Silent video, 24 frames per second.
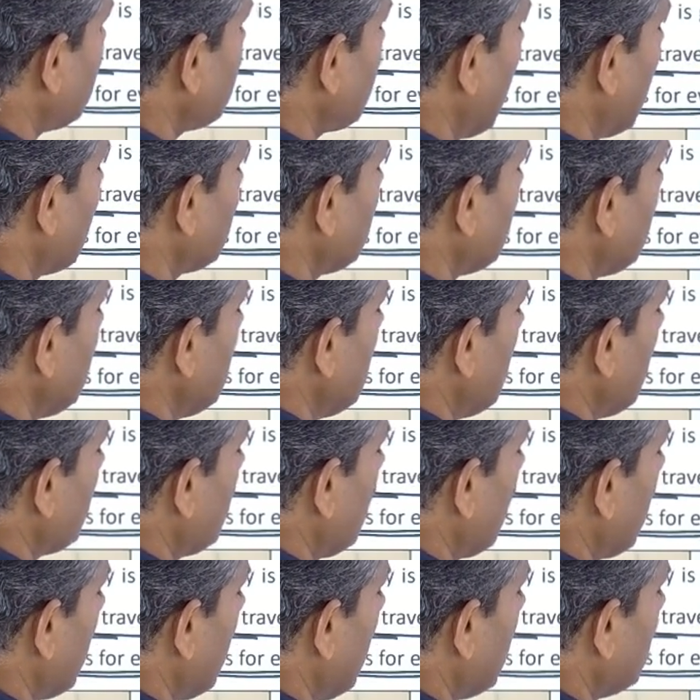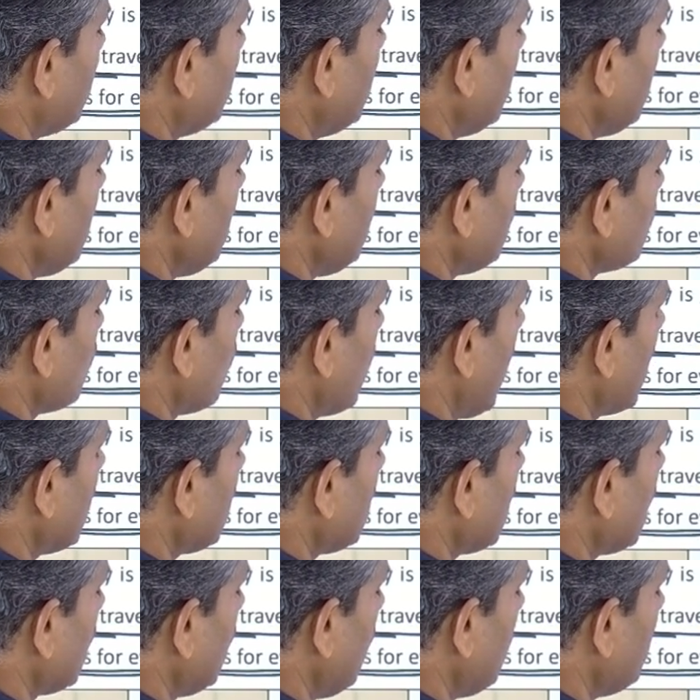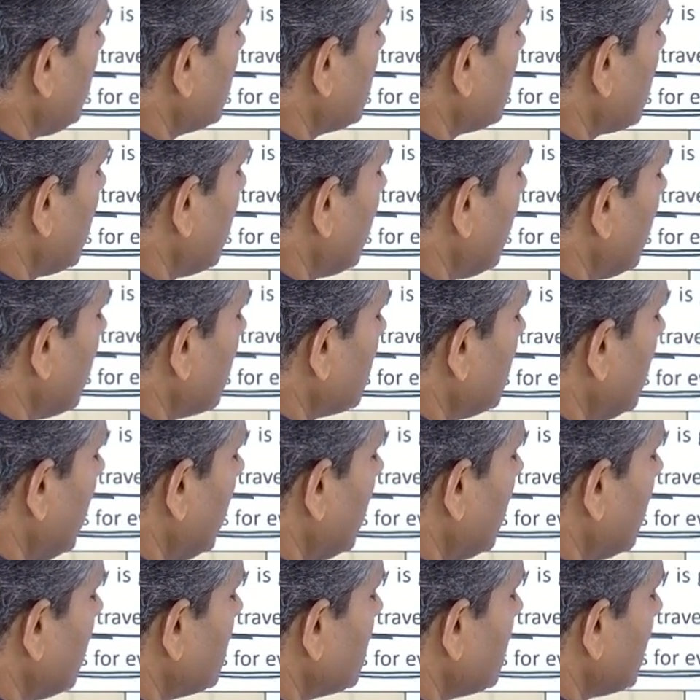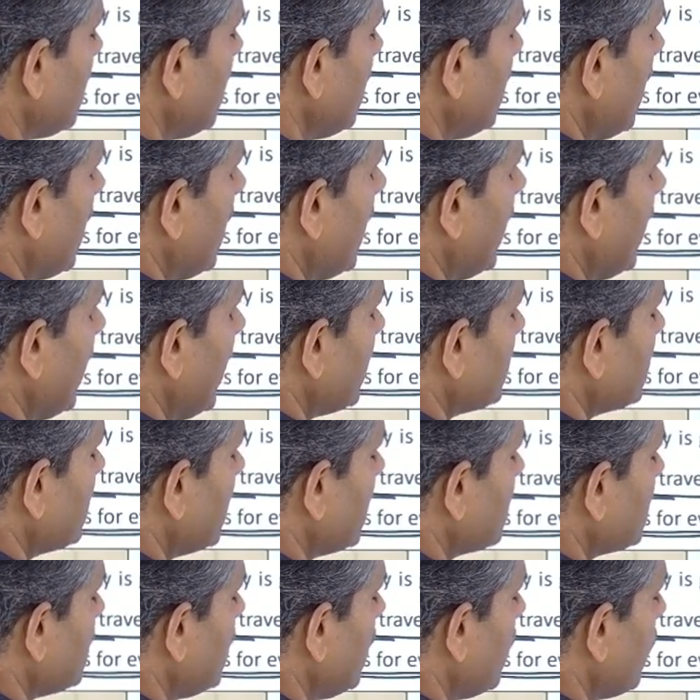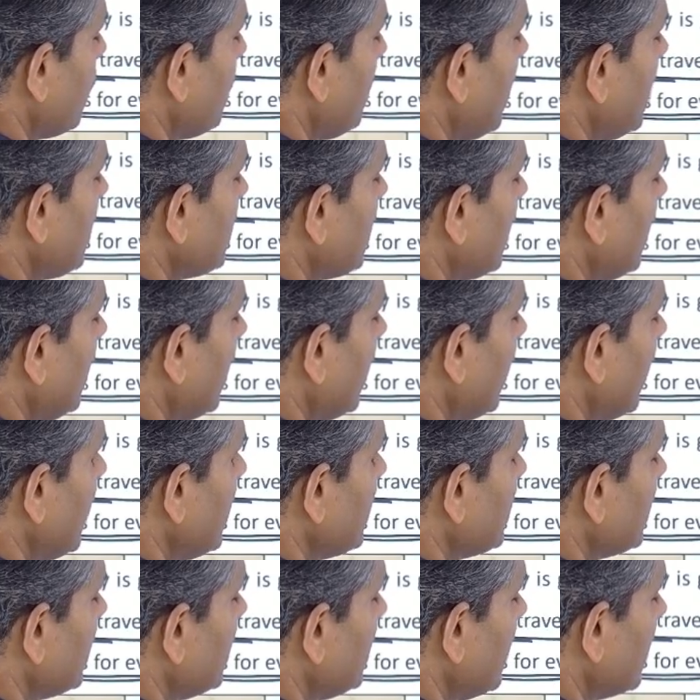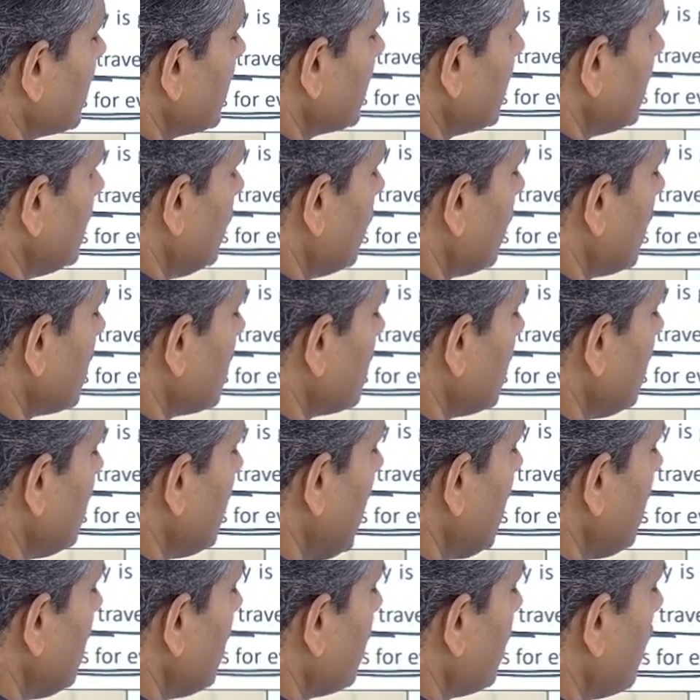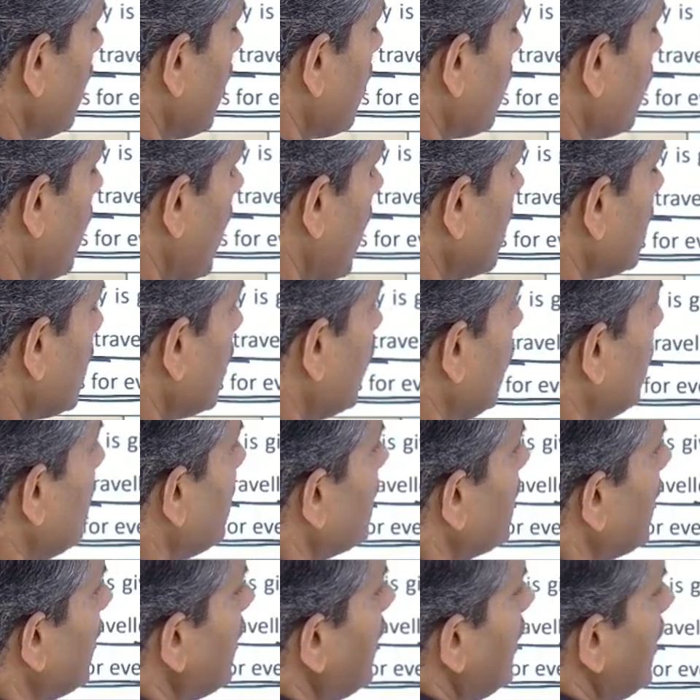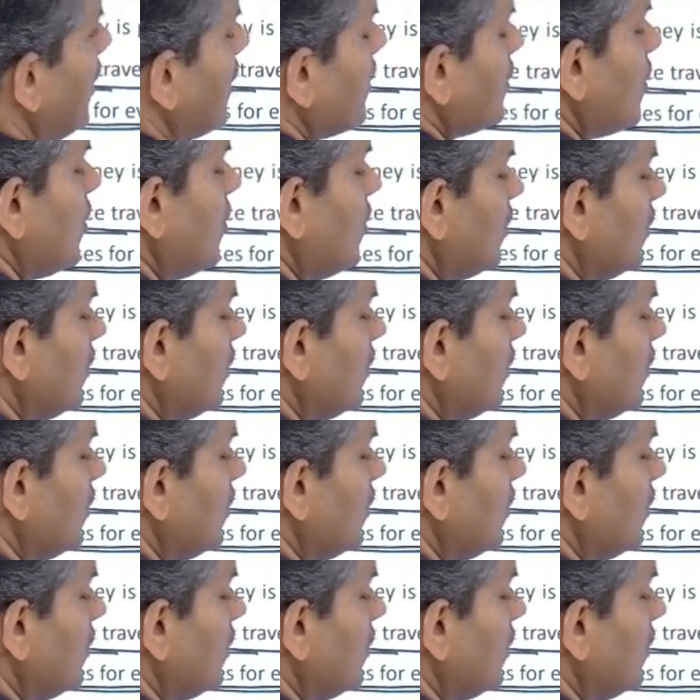that, for every 1 kilometer there is a 60 rupees increase in this. You can see that for 1 kilometer. So